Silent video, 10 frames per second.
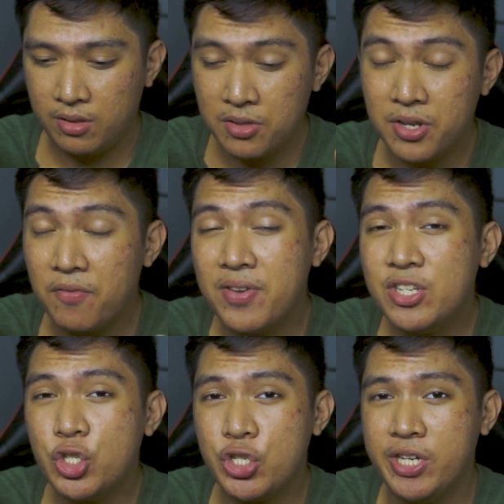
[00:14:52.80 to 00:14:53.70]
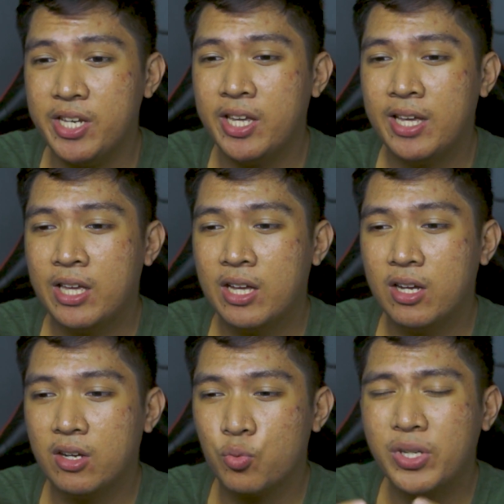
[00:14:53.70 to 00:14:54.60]
DaVinci
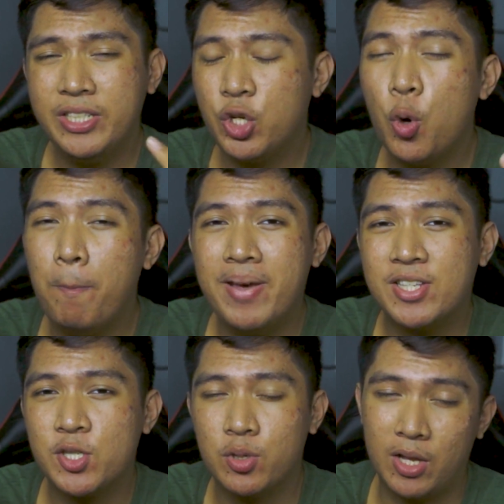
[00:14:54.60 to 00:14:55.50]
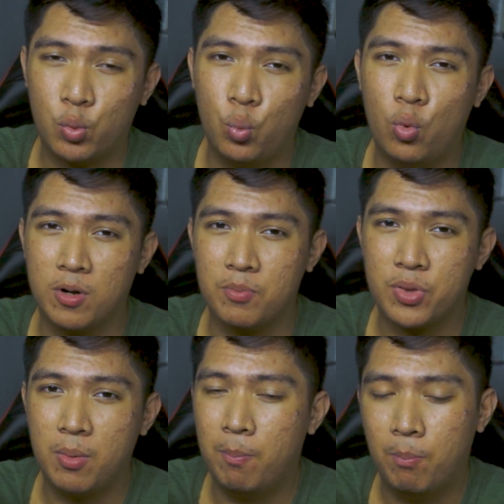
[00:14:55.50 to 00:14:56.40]
really commits to that warmth
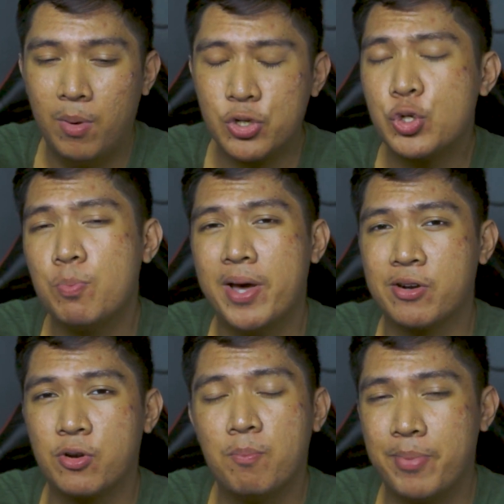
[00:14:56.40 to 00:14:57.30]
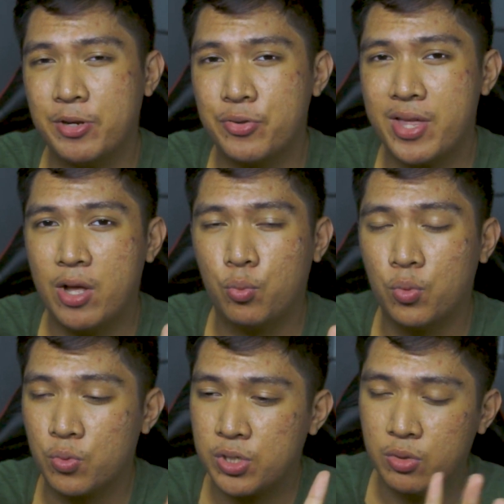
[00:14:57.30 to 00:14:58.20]
much better compared to that
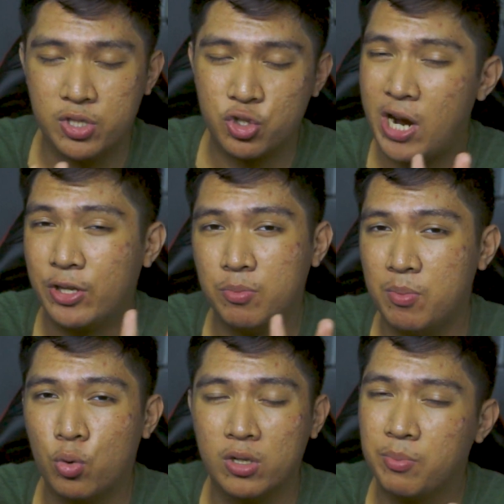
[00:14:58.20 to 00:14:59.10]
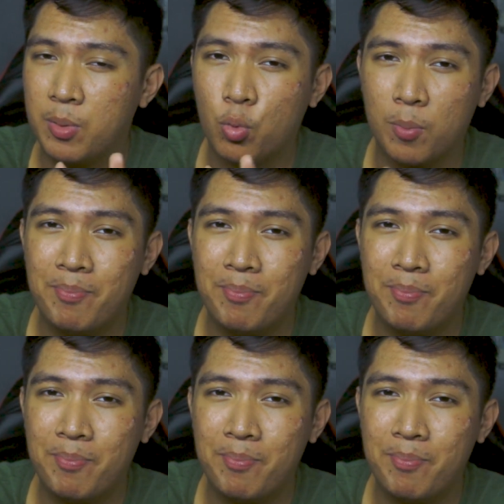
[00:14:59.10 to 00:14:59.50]
one, which is trying to be a little bit more